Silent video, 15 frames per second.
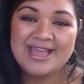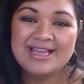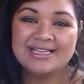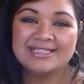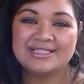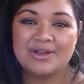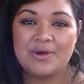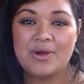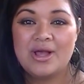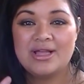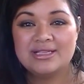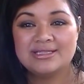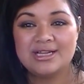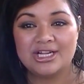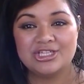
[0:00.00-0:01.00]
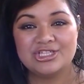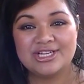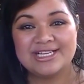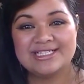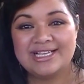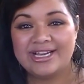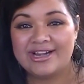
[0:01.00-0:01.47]
So, talk to you
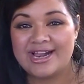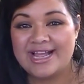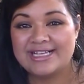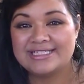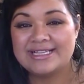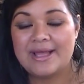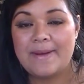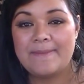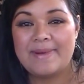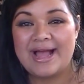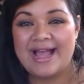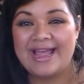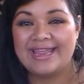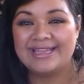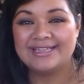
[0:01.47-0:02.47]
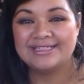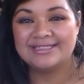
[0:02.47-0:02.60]
guys later, guys. Bye.